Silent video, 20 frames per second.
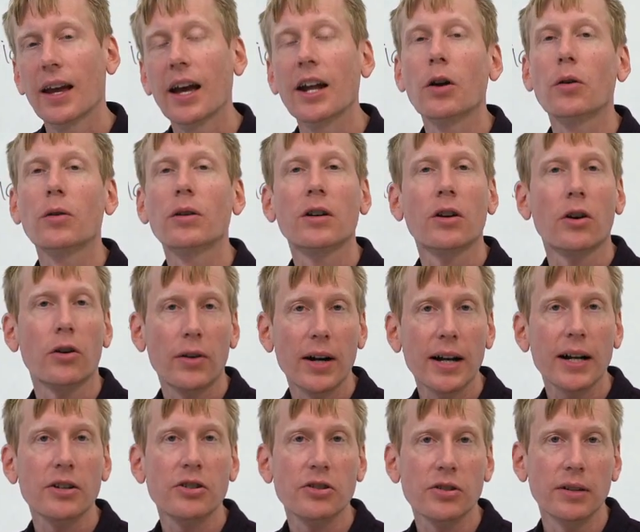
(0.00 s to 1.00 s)
And our
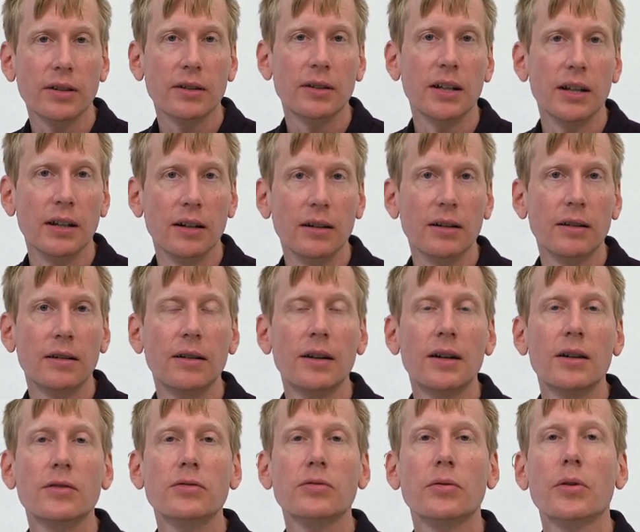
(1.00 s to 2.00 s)
correction here
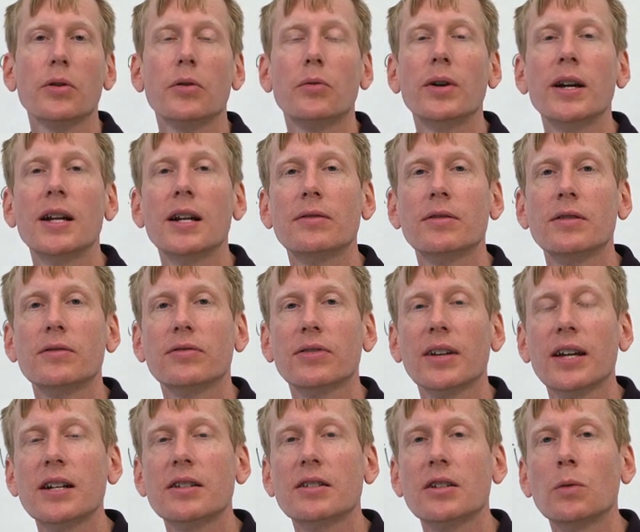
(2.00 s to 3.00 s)
for the rate of
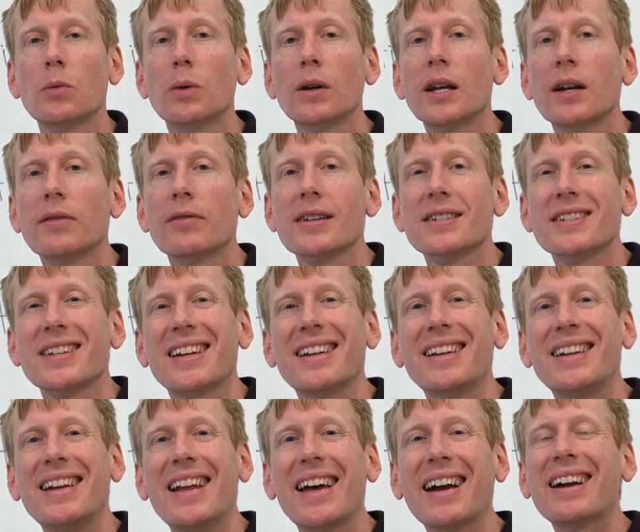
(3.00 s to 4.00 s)
inflation would give us a
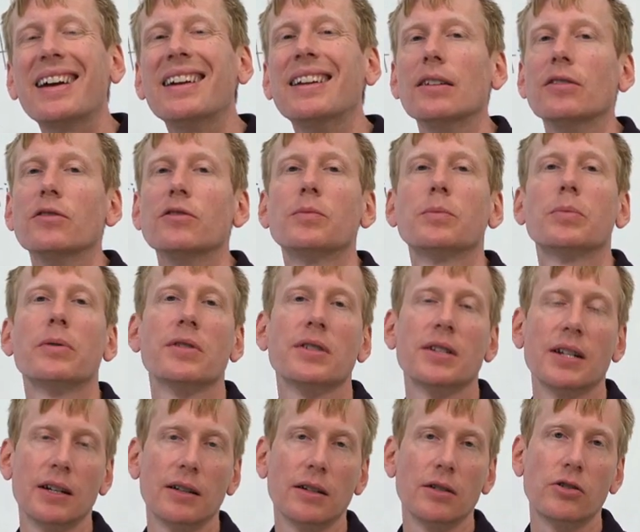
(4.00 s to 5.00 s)
negative
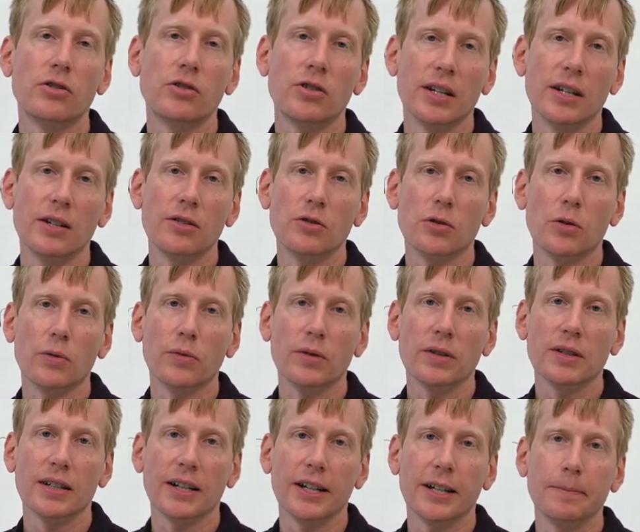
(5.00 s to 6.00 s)
percentage change
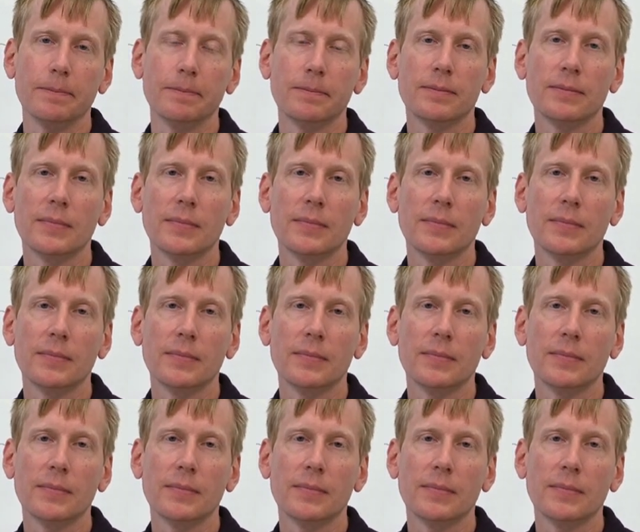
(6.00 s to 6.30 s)
over time.